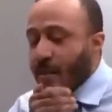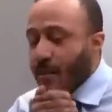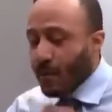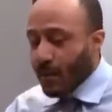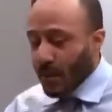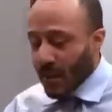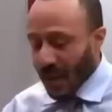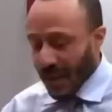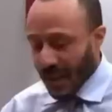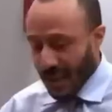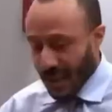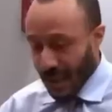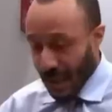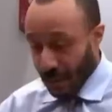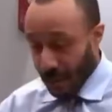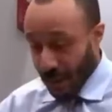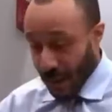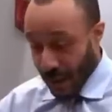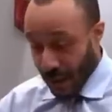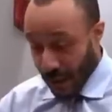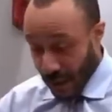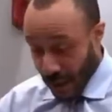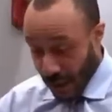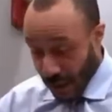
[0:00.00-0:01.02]

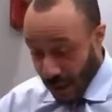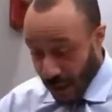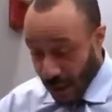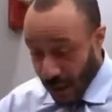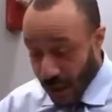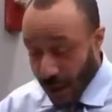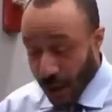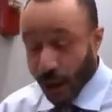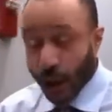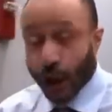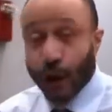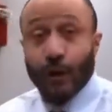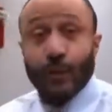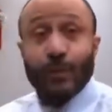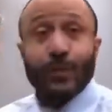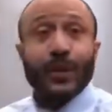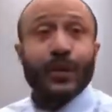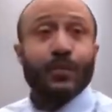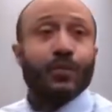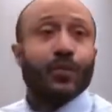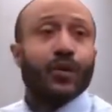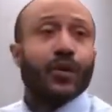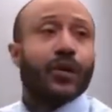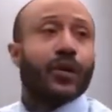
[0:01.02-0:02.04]
attempting to alert
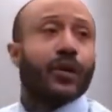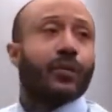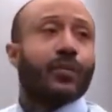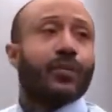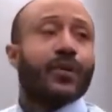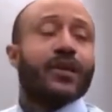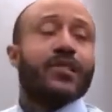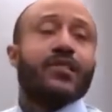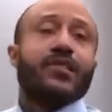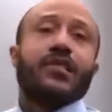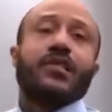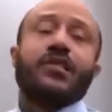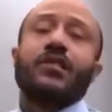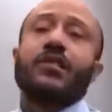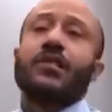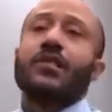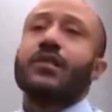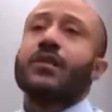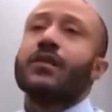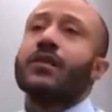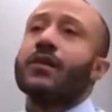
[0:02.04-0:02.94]
people of their presence.